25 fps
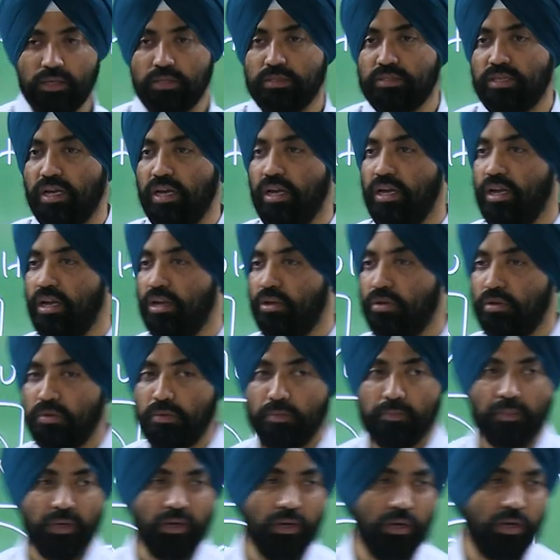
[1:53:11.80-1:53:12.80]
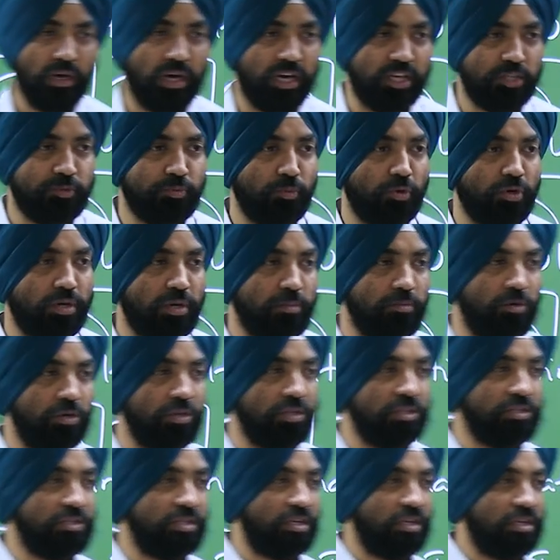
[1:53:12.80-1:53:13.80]
Sahel, you remember, I spoke
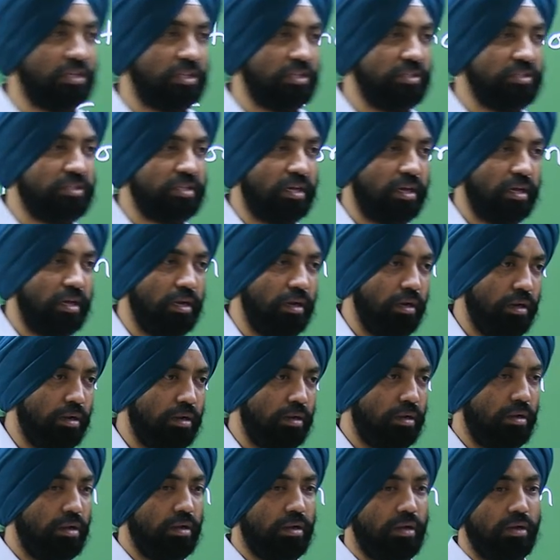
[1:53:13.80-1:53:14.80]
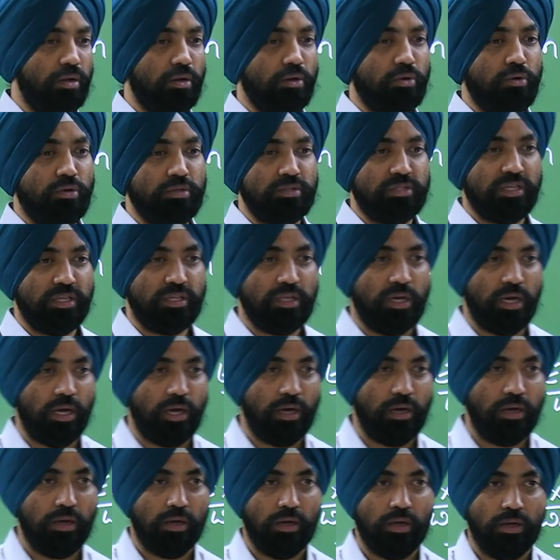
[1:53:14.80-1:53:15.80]
about this region, Sahel, konsa
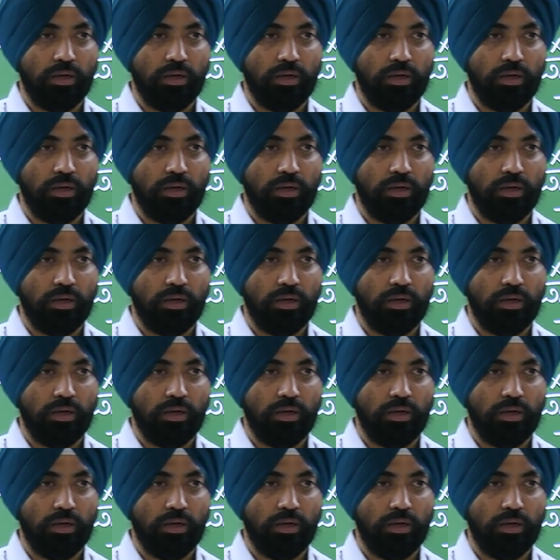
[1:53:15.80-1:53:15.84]
tha?